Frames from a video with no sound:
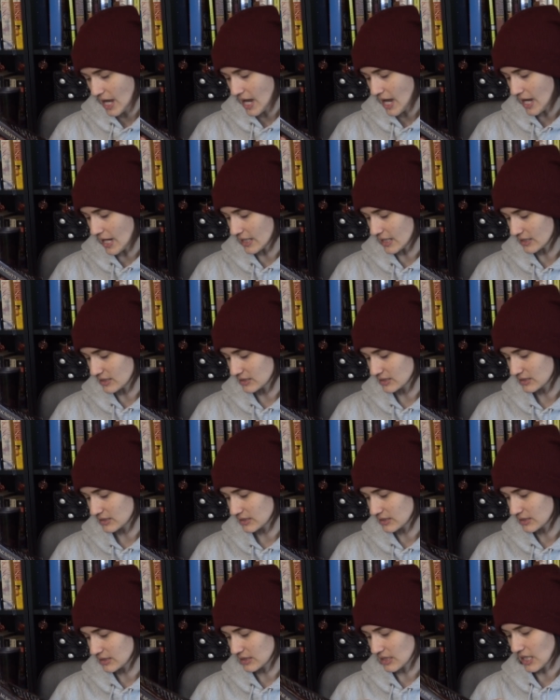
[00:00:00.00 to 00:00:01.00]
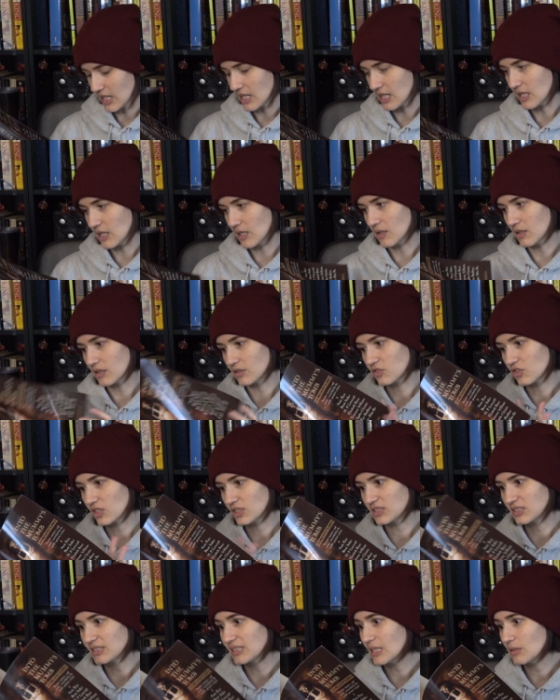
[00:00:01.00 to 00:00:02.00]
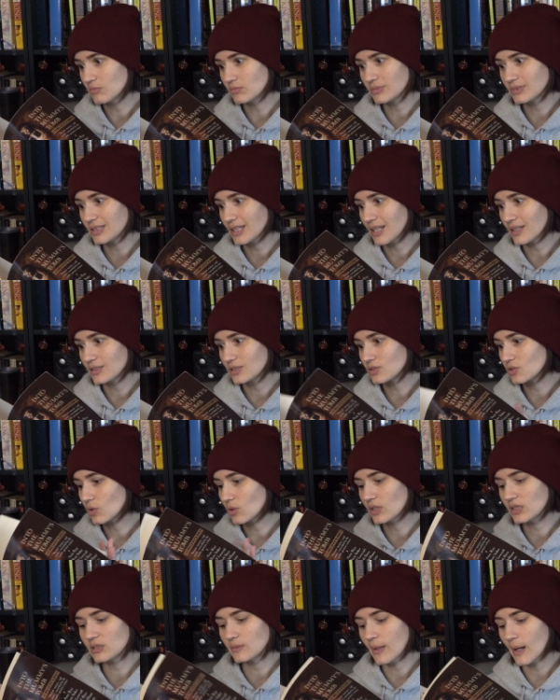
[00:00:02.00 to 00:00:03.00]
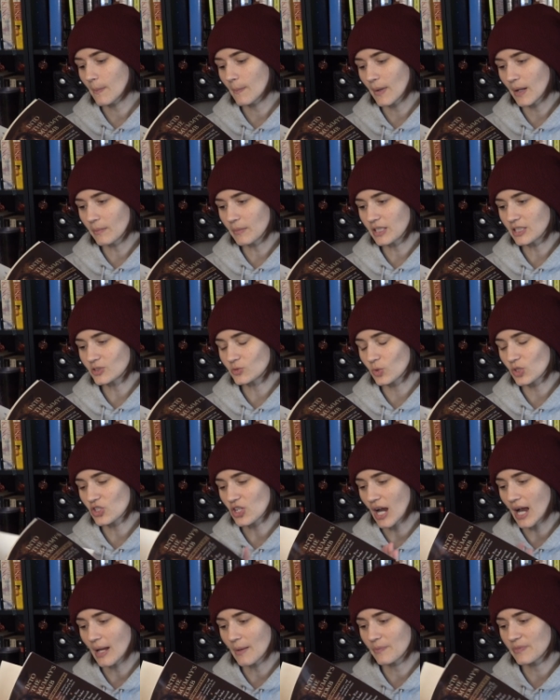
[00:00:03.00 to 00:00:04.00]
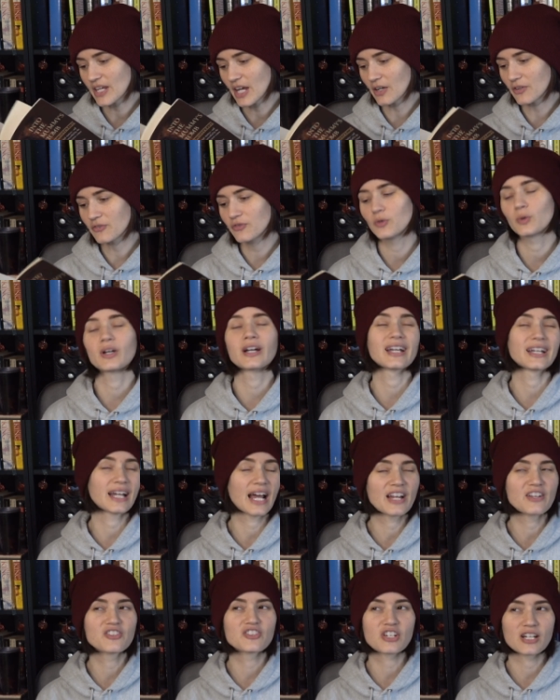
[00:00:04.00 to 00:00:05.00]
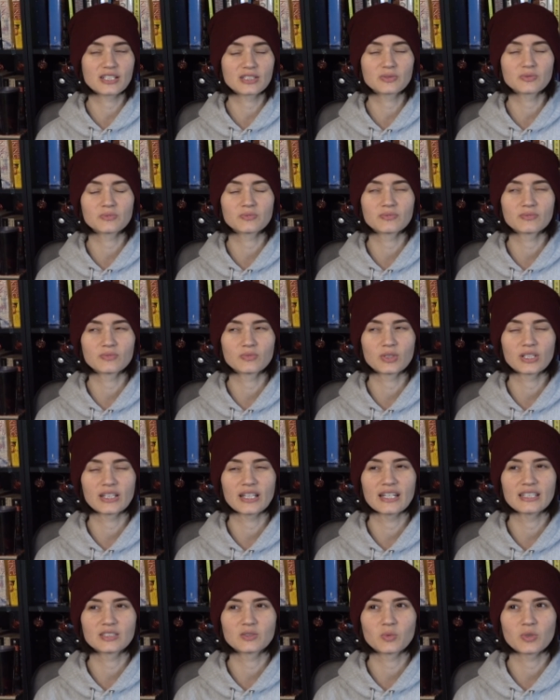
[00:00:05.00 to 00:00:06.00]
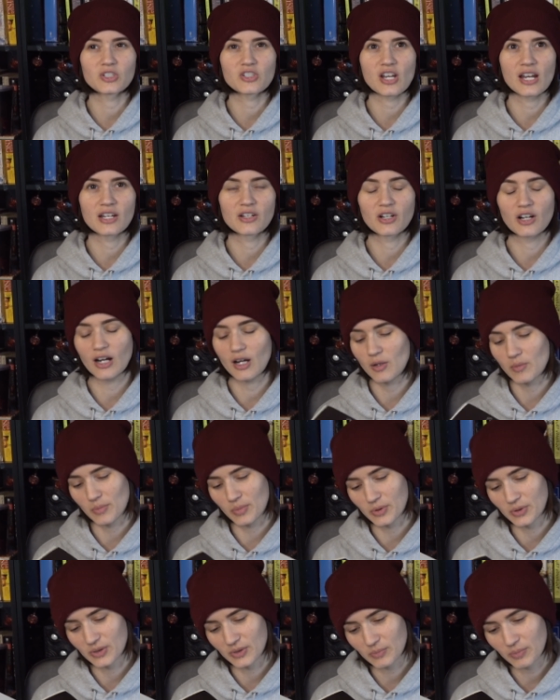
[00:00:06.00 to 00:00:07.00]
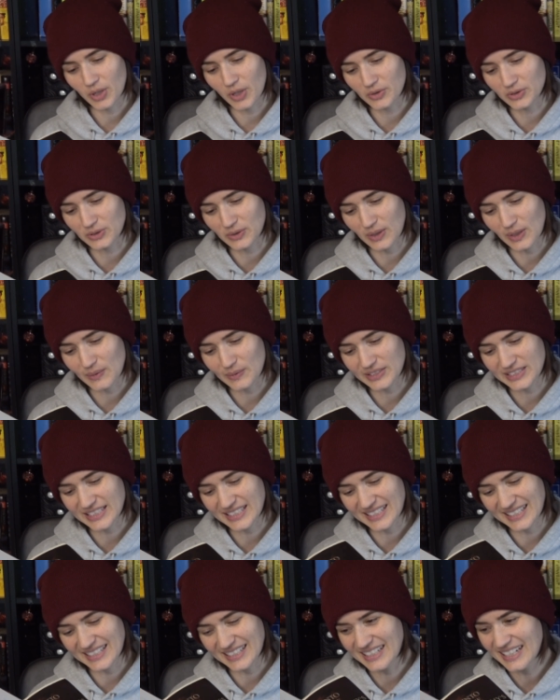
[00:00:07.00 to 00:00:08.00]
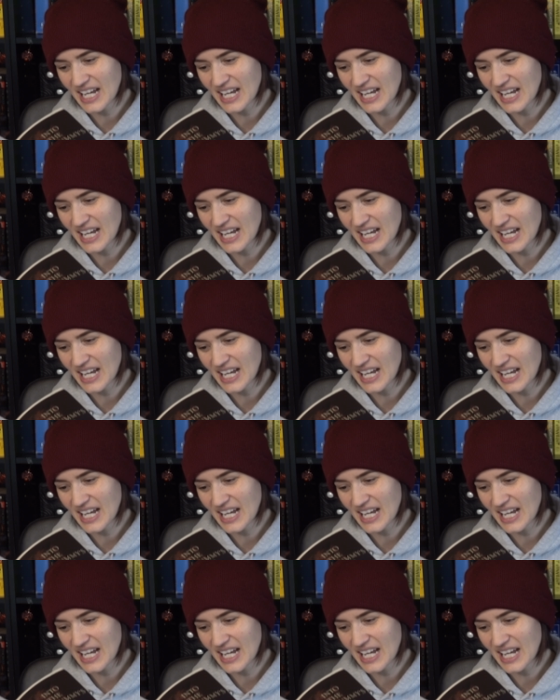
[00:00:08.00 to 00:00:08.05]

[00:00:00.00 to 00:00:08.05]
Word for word: And it's uh, just seems like stories about mummies, which I'm down for. And I just realized which Edgar Allan Poe story was in here.